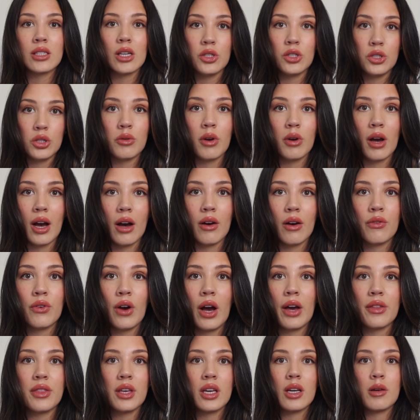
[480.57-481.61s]
I do have.
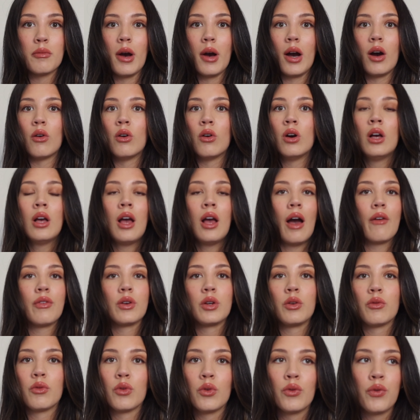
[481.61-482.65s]
I think about having
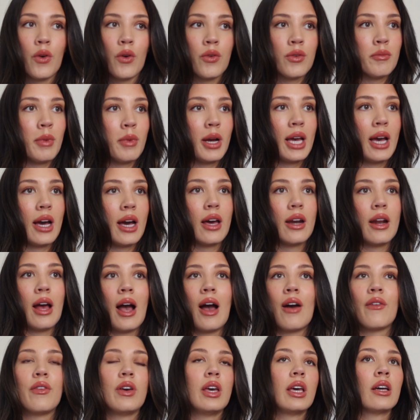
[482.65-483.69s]
a roof over my head,
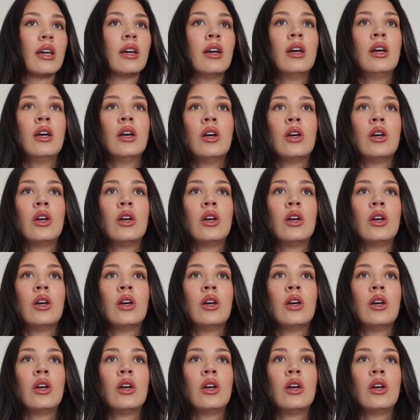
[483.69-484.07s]
having,